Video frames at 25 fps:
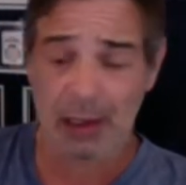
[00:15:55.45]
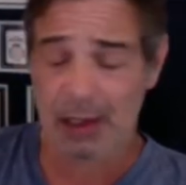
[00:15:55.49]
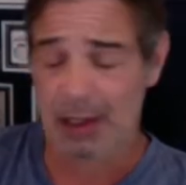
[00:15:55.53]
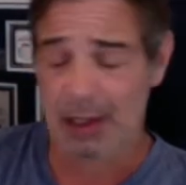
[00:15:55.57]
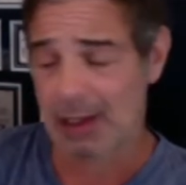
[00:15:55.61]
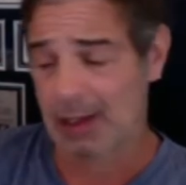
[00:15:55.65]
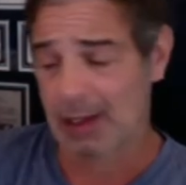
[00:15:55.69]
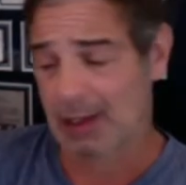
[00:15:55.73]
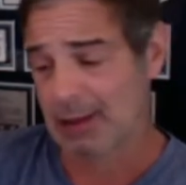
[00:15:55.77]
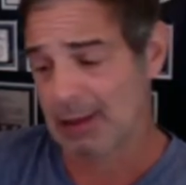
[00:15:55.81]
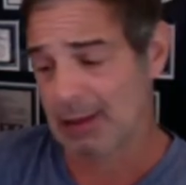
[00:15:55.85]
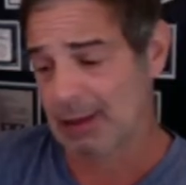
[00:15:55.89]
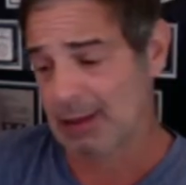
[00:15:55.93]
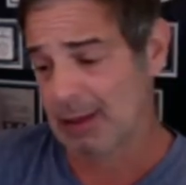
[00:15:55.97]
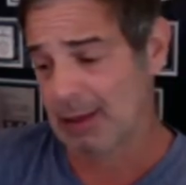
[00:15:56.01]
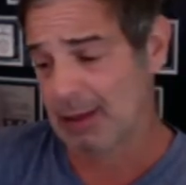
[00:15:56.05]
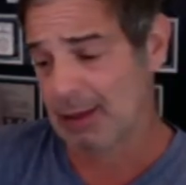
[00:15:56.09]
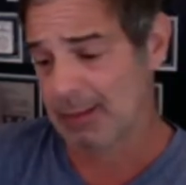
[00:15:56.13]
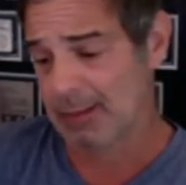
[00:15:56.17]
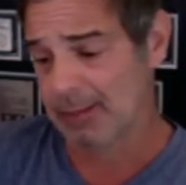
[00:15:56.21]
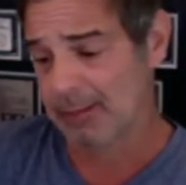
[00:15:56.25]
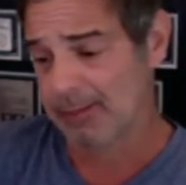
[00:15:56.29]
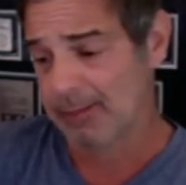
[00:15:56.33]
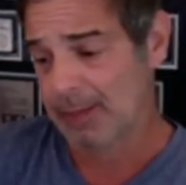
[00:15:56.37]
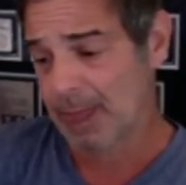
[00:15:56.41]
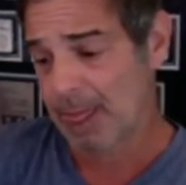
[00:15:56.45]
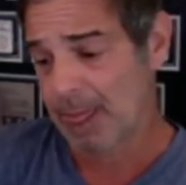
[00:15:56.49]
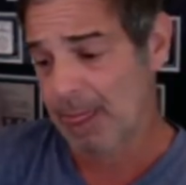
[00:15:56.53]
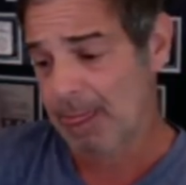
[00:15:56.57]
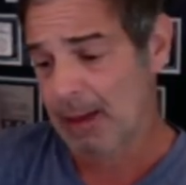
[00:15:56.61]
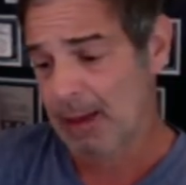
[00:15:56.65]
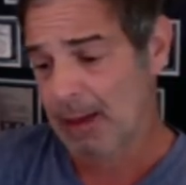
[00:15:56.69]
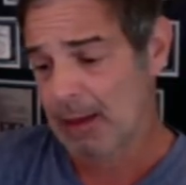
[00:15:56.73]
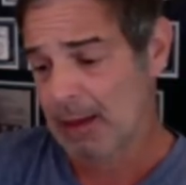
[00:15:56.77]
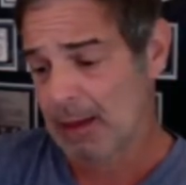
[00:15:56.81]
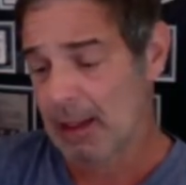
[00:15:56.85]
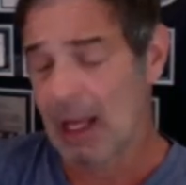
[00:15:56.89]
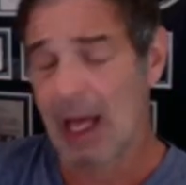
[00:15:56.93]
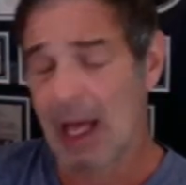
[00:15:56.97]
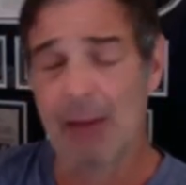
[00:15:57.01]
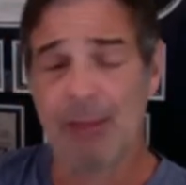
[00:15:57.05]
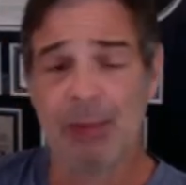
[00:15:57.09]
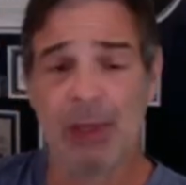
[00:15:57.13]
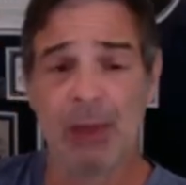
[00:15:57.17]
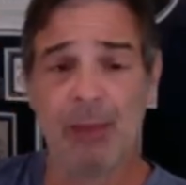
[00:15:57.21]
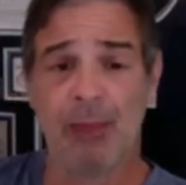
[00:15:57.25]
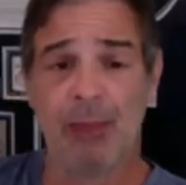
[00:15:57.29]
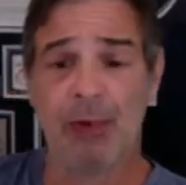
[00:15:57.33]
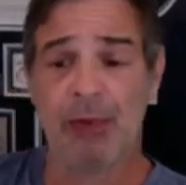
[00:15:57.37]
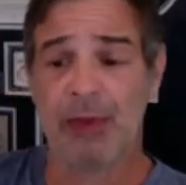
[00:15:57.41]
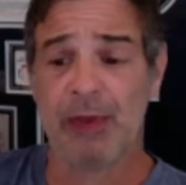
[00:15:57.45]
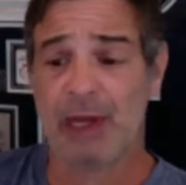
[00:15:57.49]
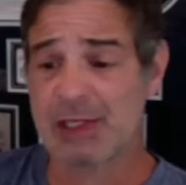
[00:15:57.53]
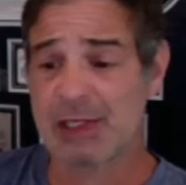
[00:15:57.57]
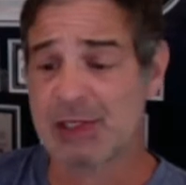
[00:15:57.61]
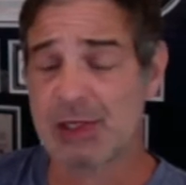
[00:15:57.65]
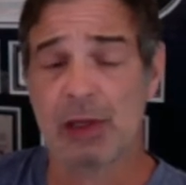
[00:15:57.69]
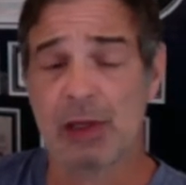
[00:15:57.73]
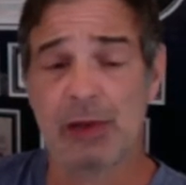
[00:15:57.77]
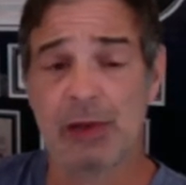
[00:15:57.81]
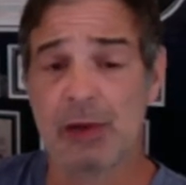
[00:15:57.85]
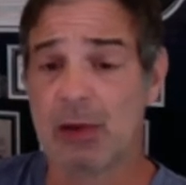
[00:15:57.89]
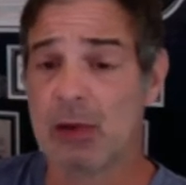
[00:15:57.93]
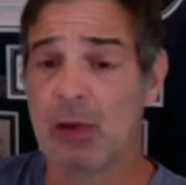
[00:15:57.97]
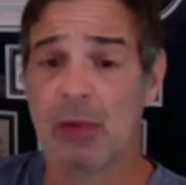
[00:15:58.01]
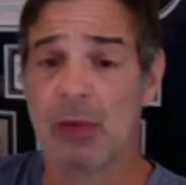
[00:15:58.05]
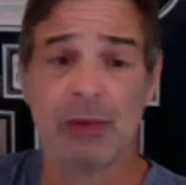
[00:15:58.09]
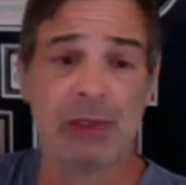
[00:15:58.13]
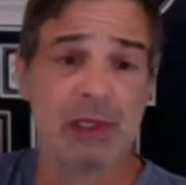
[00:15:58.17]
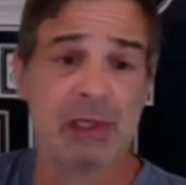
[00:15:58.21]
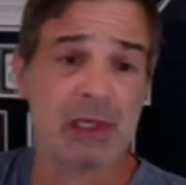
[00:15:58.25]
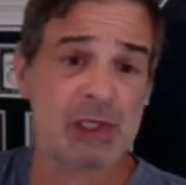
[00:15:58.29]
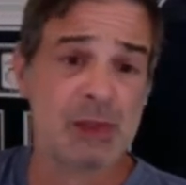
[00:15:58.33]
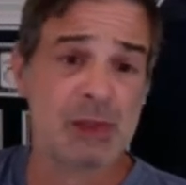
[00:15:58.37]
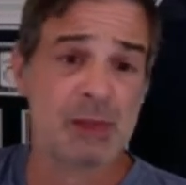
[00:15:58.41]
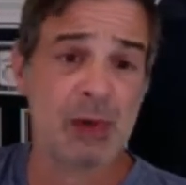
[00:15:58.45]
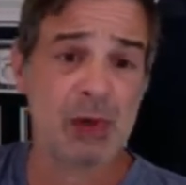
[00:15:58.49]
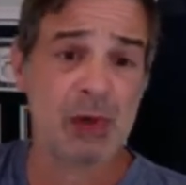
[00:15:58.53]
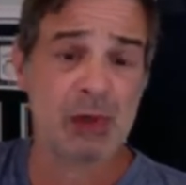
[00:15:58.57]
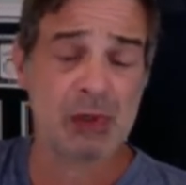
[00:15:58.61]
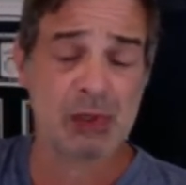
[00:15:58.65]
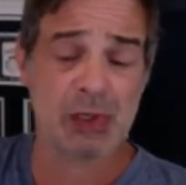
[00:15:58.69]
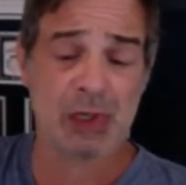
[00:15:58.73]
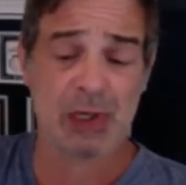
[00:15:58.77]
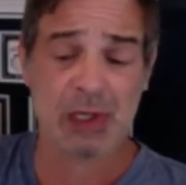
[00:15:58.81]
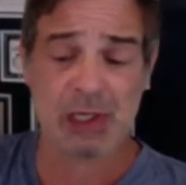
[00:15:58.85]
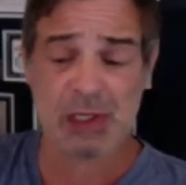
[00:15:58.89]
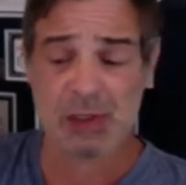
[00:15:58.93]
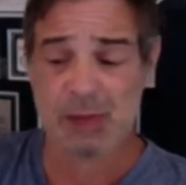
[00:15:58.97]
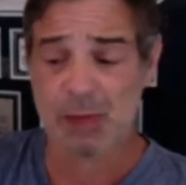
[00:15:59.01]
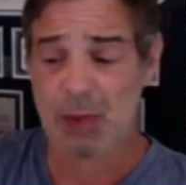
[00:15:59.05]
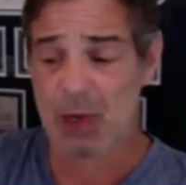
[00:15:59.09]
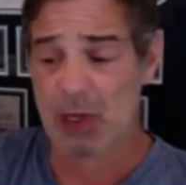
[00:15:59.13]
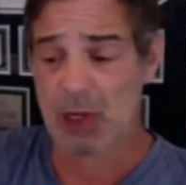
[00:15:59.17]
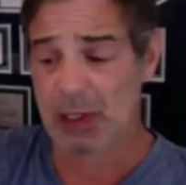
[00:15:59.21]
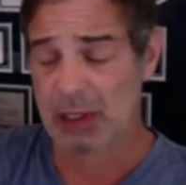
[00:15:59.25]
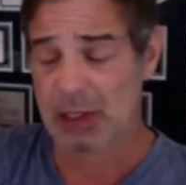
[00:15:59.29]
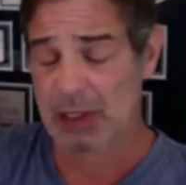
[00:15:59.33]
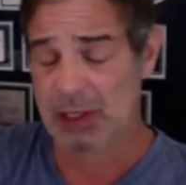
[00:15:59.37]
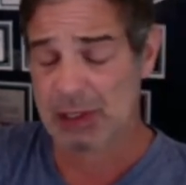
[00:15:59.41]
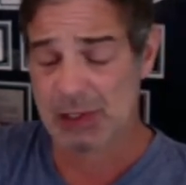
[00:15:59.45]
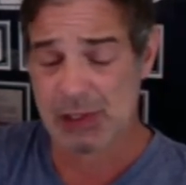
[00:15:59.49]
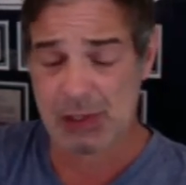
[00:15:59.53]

And a lot of people, that's all their only exposure to this market.